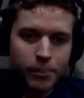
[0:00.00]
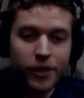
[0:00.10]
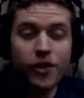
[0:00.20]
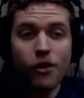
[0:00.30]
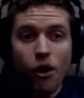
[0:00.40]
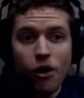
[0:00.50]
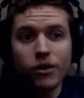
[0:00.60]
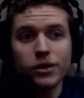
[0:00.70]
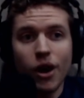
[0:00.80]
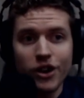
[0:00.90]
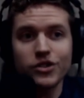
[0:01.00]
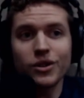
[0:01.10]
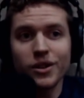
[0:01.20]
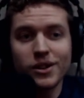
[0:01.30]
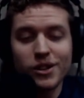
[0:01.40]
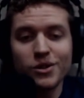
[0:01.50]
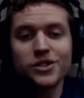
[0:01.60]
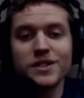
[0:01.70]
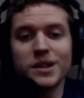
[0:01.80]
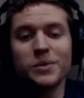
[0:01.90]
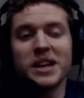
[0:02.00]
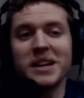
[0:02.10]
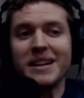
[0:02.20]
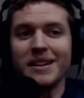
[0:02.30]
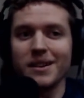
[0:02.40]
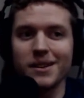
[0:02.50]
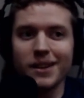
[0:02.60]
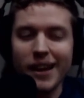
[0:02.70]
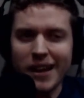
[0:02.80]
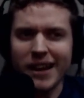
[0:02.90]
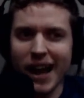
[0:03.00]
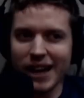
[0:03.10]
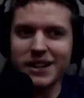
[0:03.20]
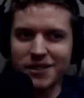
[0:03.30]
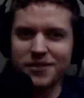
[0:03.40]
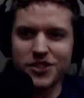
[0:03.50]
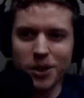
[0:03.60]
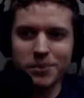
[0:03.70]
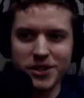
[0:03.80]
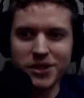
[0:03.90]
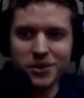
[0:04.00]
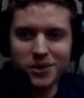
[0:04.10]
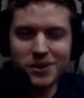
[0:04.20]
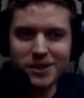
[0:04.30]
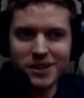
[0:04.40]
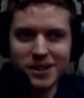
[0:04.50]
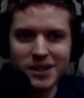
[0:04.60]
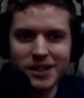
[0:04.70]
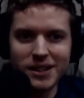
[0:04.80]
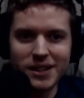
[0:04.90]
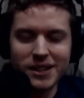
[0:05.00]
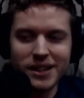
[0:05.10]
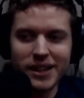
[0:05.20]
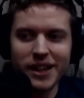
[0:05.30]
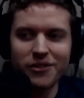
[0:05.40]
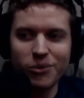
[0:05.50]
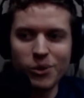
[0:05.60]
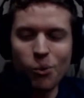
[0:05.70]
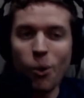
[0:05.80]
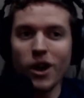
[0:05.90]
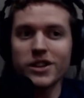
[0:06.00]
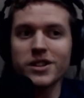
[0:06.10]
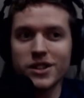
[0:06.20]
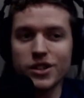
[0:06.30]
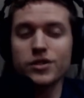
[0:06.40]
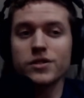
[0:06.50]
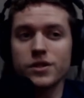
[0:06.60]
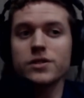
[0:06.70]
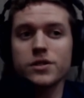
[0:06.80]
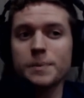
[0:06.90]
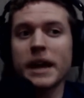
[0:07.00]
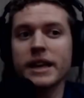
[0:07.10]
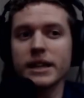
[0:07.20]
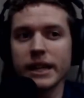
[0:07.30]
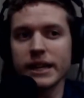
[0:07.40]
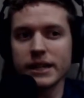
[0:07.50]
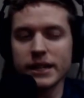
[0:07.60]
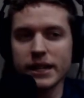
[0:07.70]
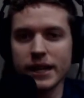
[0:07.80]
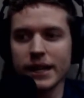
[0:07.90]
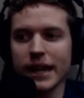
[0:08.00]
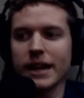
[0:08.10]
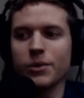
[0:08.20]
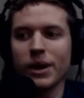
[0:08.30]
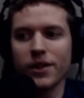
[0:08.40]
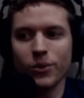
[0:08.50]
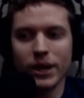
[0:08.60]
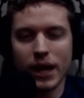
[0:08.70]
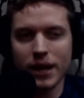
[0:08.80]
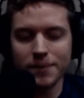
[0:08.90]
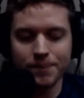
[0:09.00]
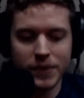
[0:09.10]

But there are logical conclusions that we can kind of jump to if we want to speculate in any way that we can.